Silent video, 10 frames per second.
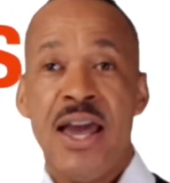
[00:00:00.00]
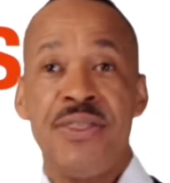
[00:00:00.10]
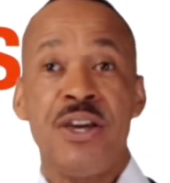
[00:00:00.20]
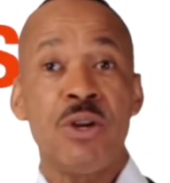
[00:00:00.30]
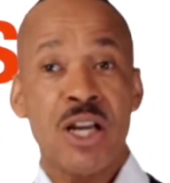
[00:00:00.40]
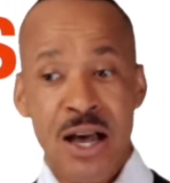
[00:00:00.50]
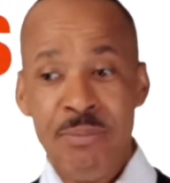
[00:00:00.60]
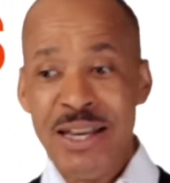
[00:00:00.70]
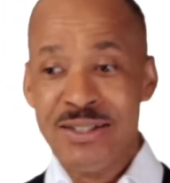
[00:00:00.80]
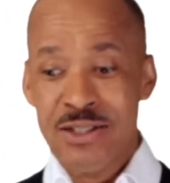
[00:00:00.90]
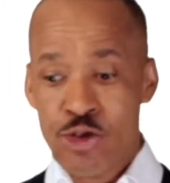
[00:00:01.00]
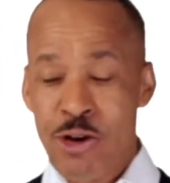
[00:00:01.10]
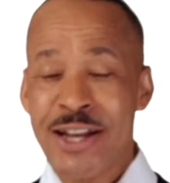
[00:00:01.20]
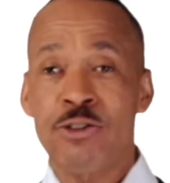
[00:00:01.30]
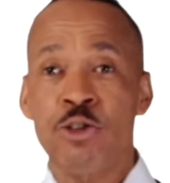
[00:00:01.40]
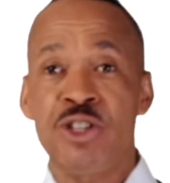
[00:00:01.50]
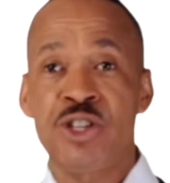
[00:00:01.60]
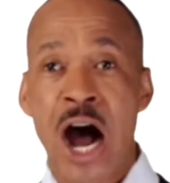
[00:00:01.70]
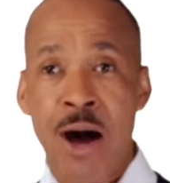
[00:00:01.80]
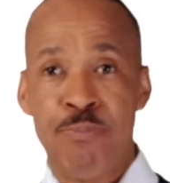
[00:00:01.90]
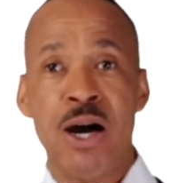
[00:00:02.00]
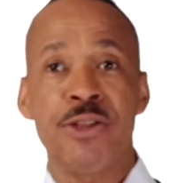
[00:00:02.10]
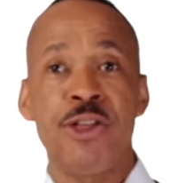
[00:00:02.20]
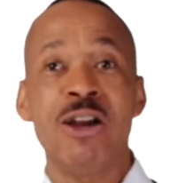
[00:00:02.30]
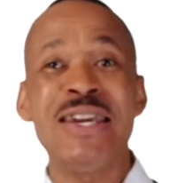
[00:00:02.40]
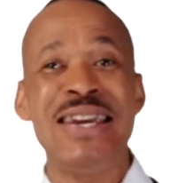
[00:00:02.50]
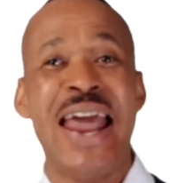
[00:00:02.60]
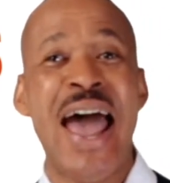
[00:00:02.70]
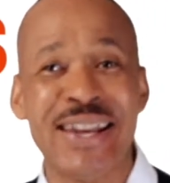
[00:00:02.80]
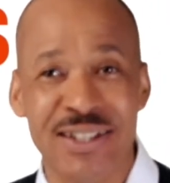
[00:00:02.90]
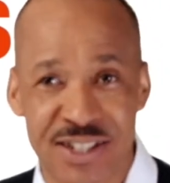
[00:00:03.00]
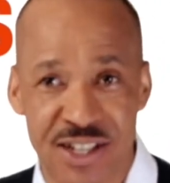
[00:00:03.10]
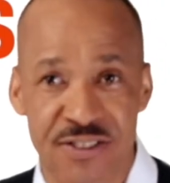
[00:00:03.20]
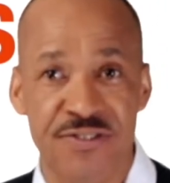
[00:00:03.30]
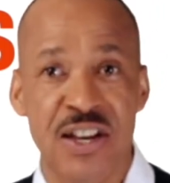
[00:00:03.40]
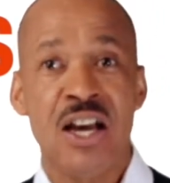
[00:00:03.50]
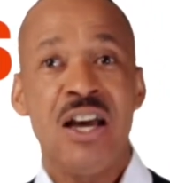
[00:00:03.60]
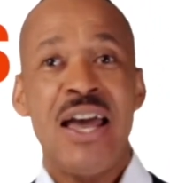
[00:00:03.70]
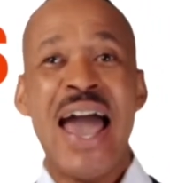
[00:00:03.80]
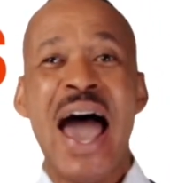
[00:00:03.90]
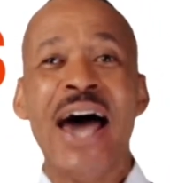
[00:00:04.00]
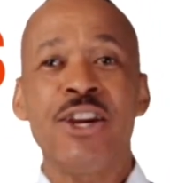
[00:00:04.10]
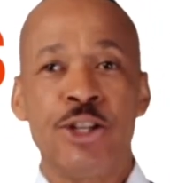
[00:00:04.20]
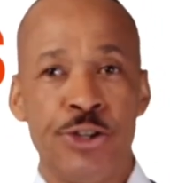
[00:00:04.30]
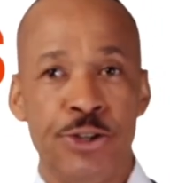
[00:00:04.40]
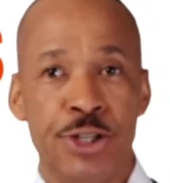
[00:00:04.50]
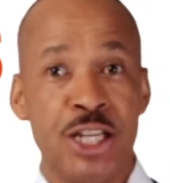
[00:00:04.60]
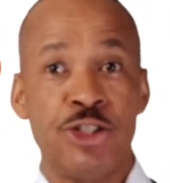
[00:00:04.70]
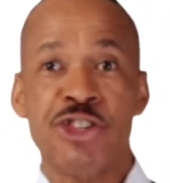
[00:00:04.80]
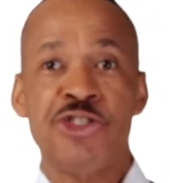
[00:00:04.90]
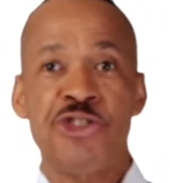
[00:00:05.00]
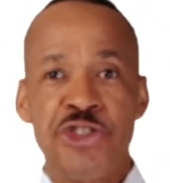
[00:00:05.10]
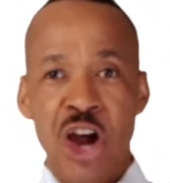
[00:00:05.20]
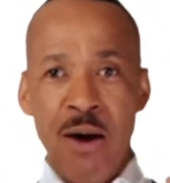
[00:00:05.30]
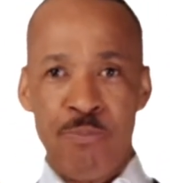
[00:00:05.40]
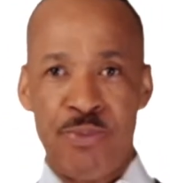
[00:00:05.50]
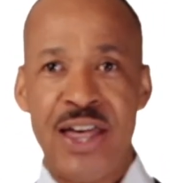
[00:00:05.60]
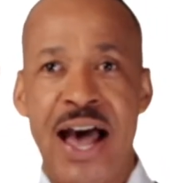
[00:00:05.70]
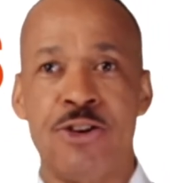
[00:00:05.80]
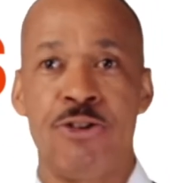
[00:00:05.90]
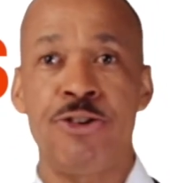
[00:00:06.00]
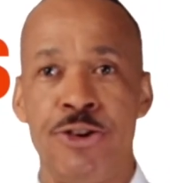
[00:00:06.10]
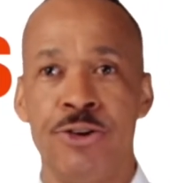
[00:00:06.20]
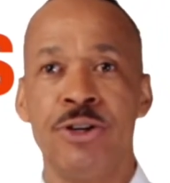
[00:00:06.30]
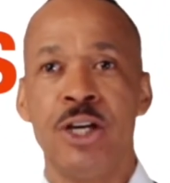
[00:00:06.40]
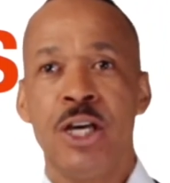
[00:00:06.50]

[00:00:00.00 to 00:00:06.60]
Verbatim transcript: And they will come and try to dump the negative attitude and just dump that on you.